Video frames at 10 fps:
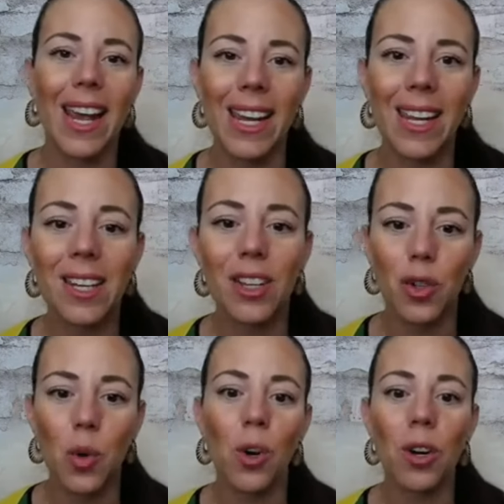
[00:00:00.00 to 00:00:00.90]
in
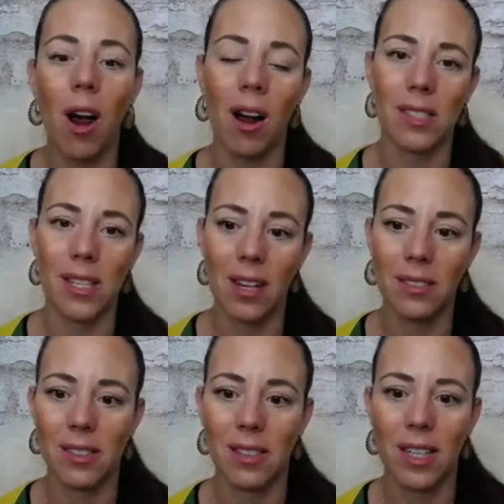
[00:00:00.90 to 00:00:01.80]
your
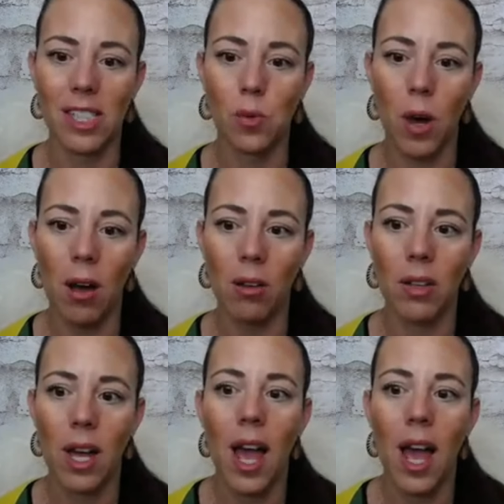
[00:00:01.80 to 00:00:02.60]
content as well.